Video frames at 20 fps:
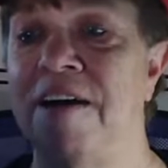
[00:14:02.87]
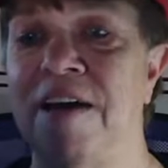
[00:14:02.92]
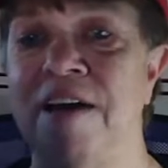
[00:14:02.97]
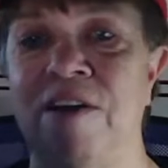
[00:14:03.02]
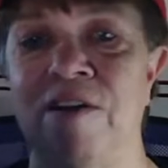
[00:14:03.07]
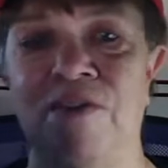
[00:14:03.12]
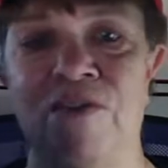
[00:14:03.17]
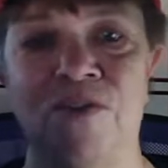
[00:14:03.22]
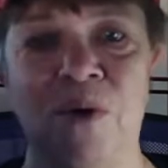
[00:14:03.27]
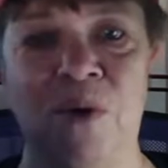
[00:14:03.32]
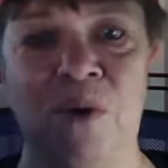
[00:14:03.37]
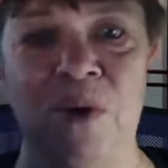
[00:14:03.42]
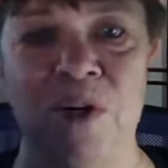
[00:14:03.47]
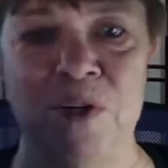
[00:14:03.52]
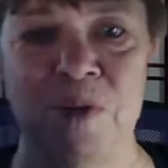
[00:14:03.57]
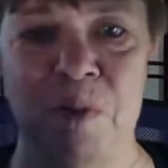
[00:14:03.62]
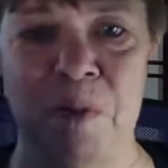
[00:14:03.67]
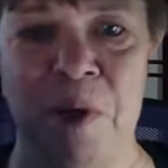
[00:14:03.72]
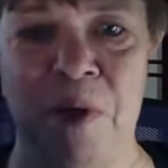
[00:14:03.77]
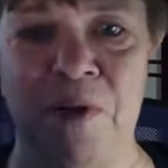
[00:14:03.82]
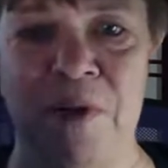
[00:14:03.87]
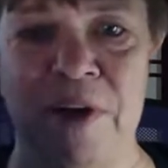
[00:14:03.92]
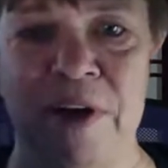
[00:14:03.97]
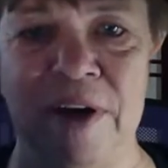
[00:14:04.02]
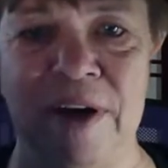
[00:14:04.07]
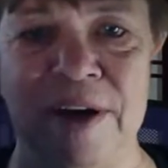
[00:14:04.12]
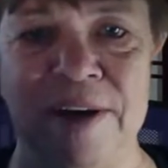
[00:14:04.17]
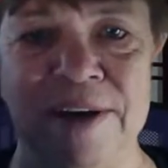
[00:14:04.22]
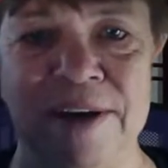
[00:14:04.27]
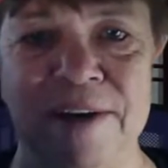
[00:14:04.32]
need a storage
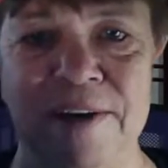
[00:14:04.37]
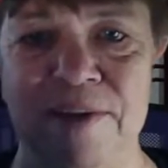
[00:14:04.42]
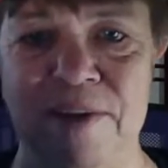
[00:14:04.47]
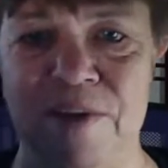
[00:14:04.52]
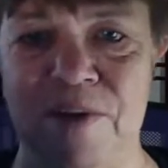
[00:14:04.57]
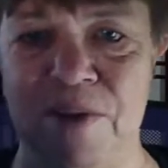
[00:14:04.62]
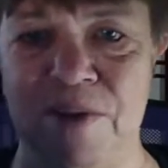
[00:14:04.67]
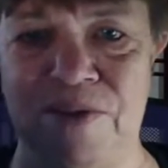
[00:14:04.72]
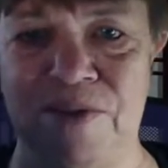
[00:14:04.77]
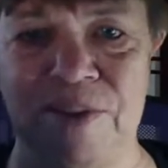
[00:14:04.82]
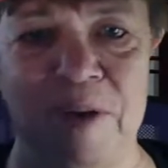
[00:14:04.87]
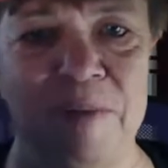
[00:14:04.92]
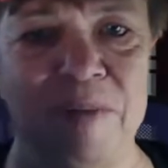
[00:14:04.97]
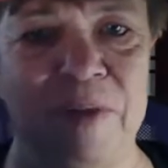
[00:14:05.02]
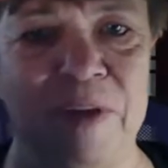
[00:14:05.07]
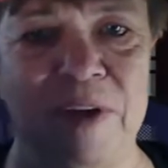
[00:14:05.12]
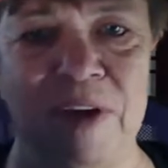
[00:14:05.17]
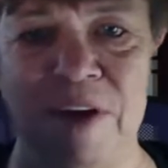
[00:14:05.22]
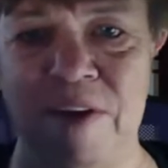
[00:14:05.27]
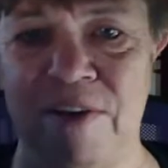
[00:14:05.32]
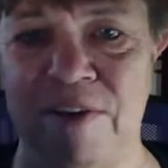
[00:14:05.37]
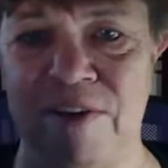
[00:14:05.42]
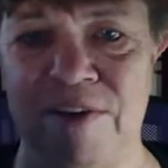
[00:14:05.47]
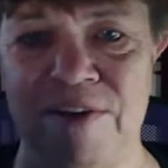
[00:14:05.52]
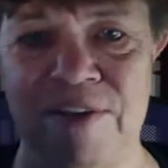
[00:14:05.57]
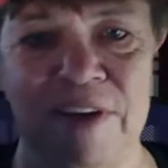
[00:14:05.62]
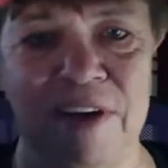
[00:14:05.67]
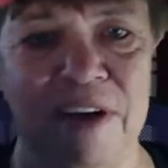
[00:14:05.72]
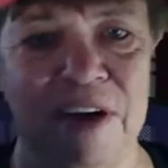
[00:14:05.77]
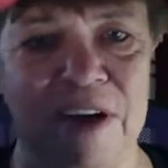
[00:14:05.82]
building. I need to do something
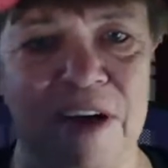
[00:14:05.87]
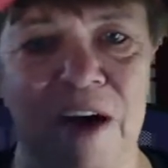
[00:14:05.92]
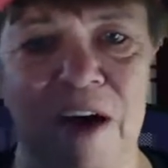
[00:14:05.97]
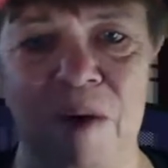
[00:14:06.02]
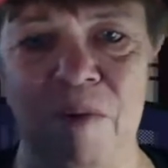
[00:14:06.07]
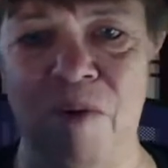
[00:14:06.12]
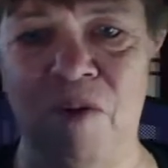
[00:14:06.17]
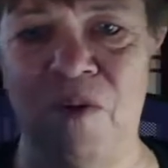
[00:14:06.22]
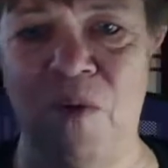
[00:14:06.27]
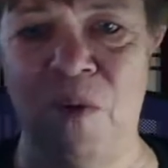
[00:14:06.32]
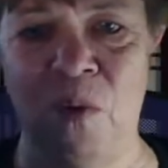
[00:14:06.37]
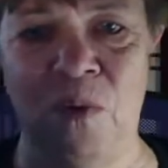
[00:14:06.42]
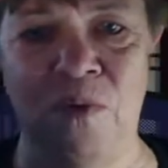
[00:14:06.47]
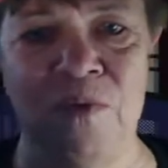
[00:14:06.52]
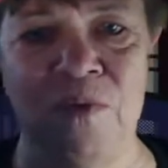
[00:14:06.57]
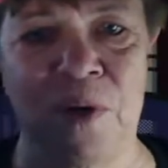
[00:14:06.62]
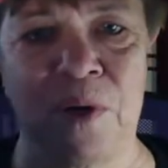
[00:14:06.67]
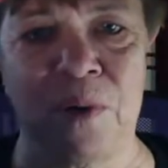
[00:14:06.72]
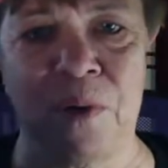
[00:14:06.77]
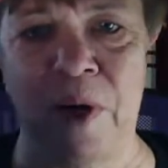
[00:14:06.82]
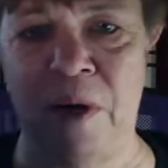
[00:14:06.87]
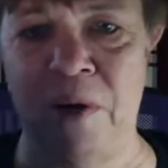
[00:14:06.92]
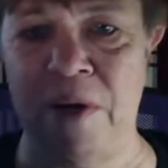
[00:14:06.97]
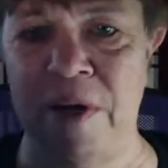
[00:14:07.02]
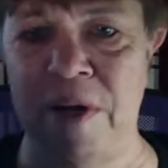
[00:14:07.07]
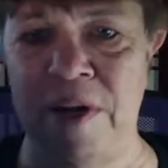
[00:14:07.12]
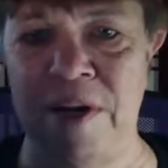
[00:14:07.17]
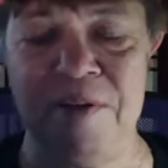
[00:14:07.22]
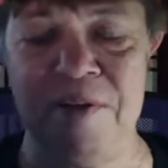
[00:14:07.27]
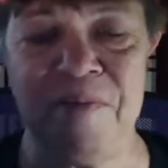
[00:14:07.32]
because I'm so
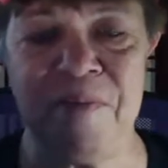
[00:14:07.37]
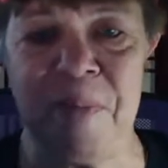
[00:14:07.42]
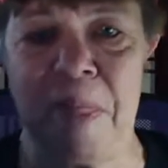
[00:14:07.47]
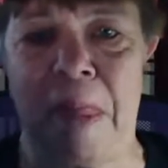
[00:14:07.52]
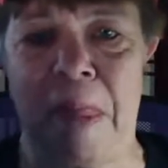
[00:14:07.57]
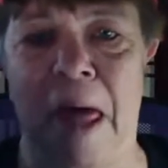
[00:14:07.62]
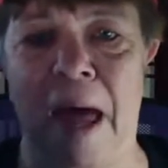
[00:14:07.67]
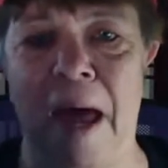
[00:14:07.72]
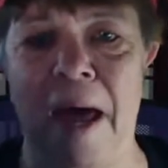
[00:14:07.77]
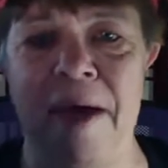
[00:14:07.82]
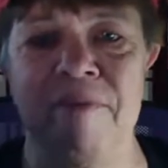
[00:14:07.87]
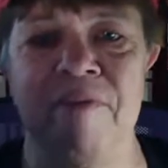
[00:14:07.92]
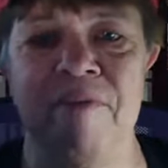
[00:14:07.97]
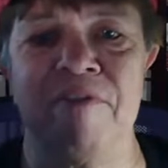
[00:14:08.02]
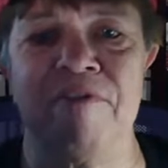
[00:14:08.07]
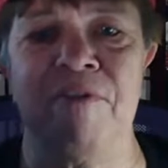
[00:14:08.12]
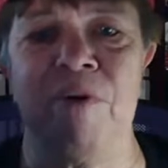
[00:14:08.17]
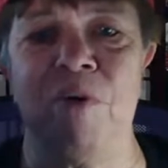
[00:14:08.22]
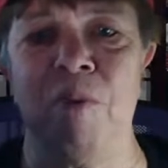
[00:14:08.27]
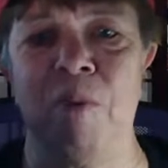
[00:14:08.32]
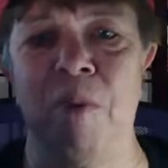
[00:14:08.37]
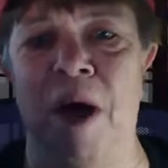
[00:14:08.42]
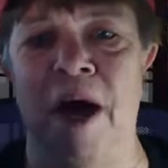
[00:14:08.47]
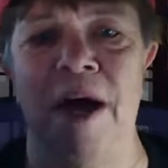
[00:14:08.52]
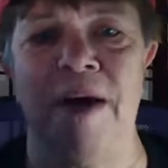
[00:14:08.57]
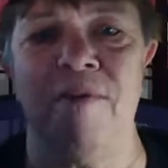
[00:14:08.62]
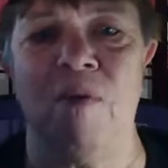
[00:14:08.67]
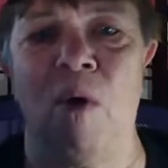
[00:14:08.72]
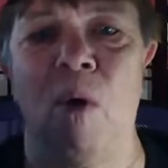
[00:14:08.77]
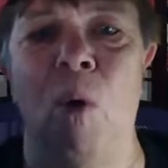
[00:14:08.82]
overcrowded. I have
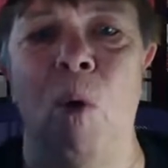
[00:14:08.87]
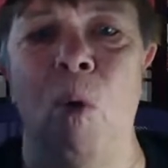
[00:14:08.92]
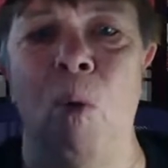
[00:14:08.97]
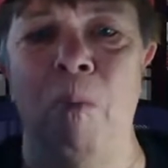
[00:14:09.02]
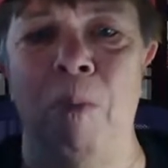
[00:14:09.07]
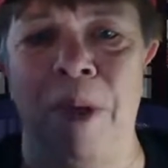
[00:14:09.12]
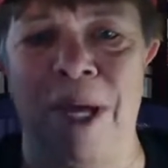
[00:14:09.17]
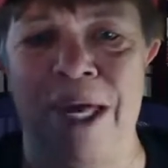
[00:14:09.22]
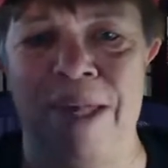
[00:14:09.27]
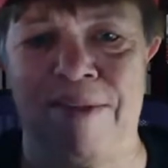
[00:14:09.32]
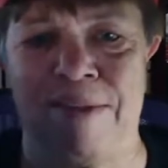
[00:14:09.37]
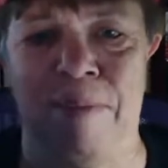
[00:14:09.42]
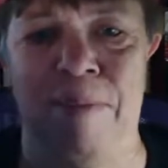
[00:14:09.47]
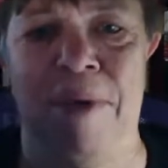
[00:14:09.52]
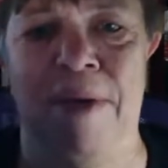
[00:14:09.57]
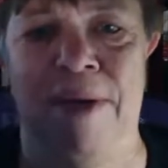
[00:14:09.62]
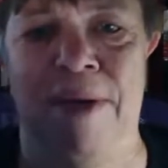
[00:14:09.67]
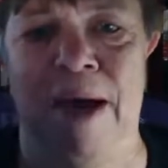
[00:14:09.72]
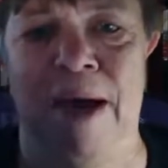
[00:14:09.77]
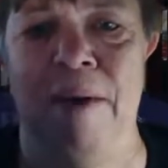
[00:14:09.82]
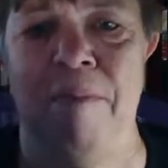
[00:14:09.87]
a whole basement.